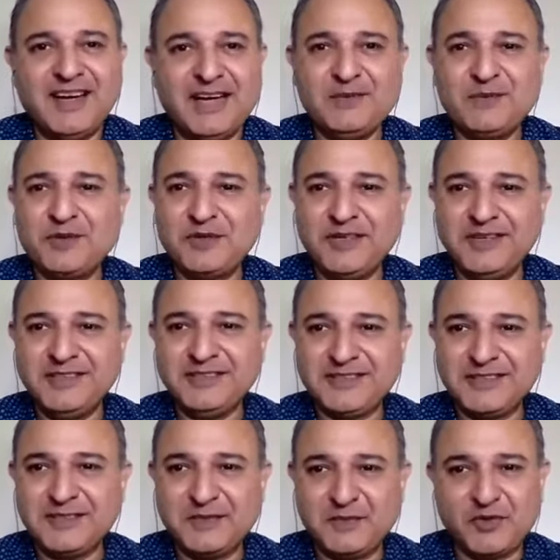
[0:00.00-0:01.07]
I'm Rotarian
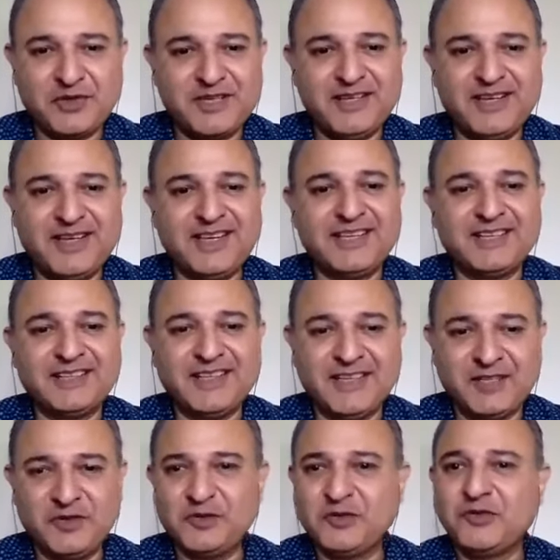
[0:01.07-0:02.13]
Sandeep Ohri, and I
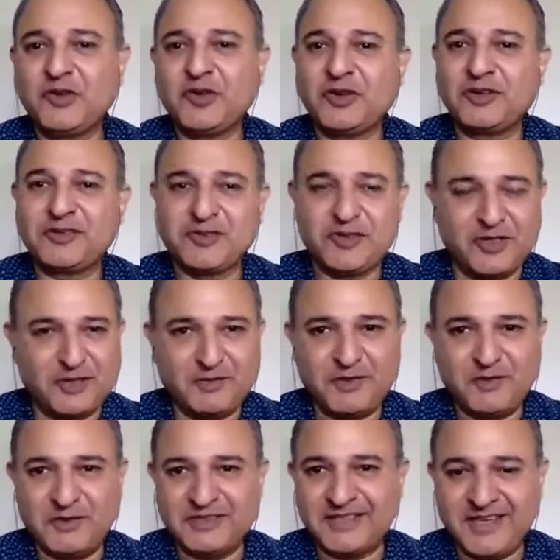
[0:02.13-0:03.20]
thank you for joining
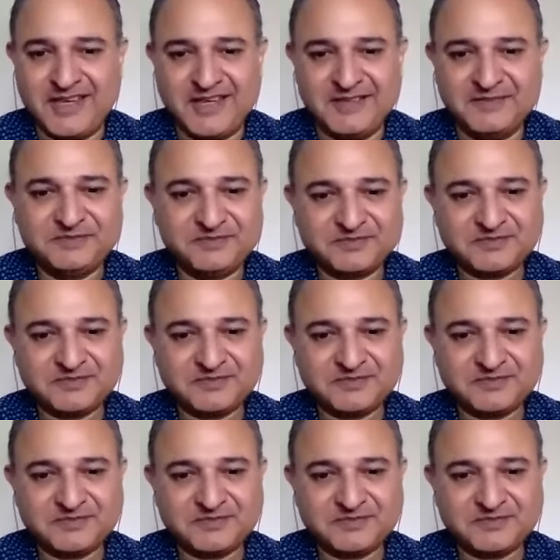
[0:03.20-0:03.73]
me once again.